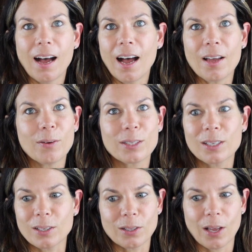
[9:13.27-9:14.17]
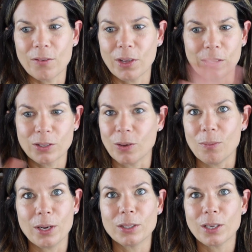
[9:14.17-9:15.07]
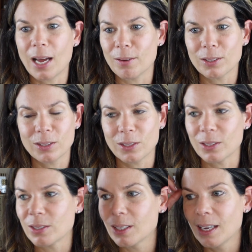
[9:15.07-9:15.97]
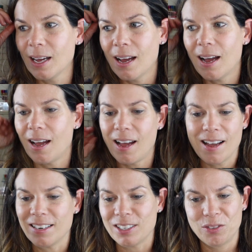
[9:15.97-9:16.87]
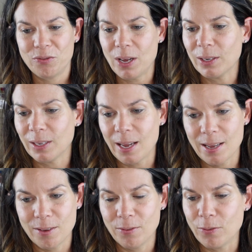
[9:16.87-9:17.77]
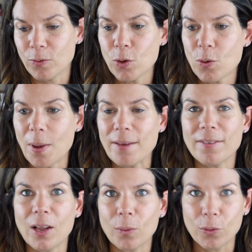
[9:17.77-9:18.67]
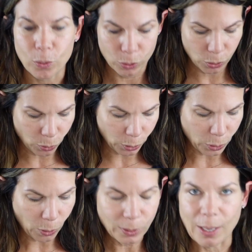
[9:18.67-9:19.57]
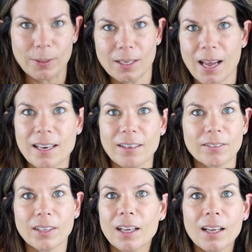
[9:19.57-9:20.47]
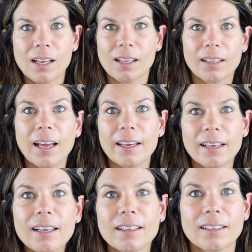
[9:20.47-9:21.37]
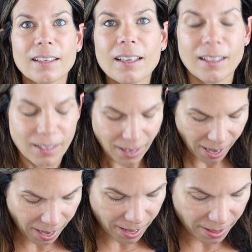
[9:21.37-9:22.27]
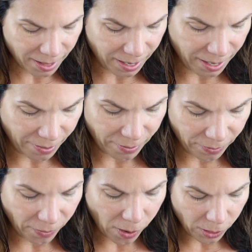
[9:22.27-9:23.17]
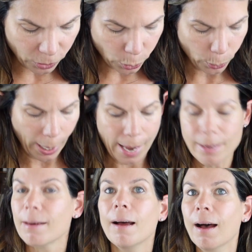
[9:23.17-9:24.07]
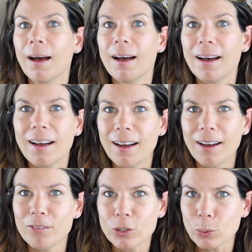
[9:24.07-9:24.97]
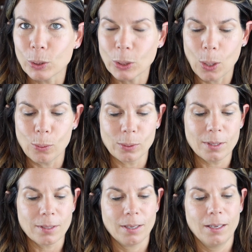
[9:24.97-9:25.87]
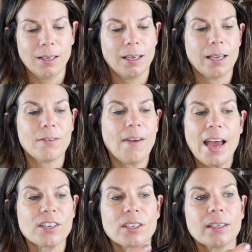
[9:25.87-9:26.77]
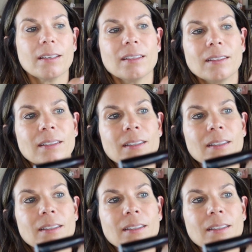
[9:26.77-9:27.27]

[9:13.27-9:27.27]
I was just loving it so much. I just felt like boom. I felt with those jewel tones, I was kind of like on the fall trend of jewel tones in fashion.